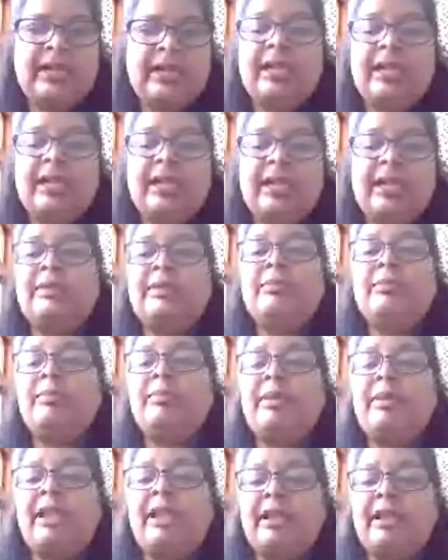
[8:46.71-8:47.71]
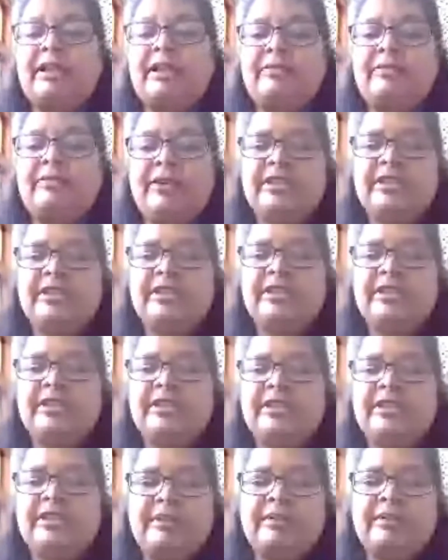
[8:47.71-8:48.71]
In Mpumalanga, for
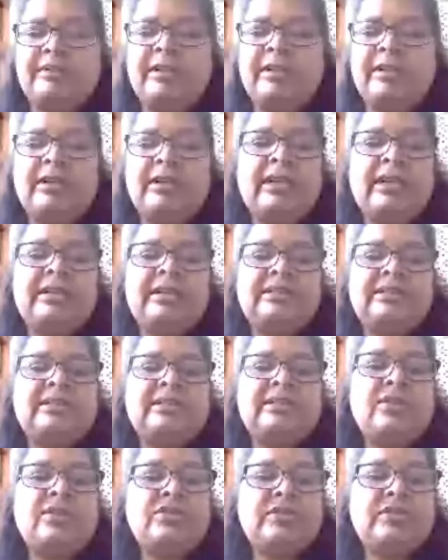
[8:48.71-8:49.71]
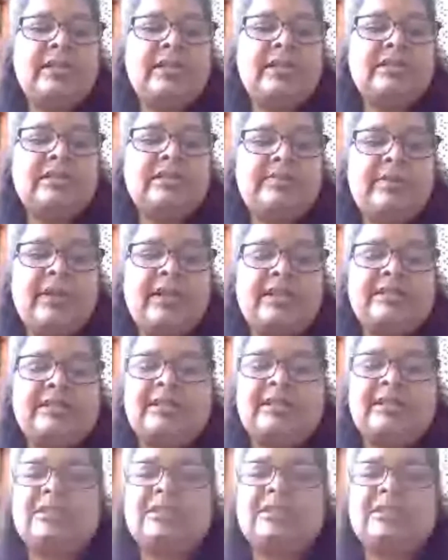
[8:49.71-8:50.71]
example, as a social enterprise
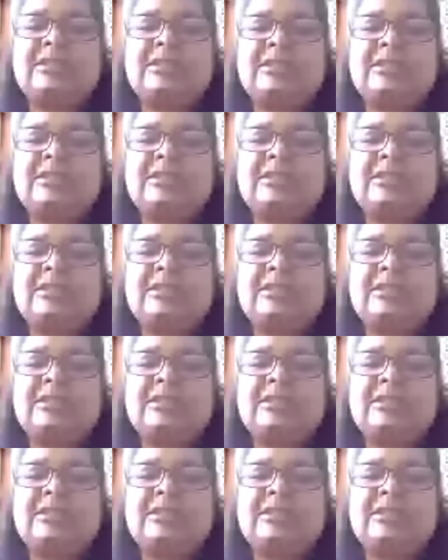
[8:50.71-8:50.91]
that has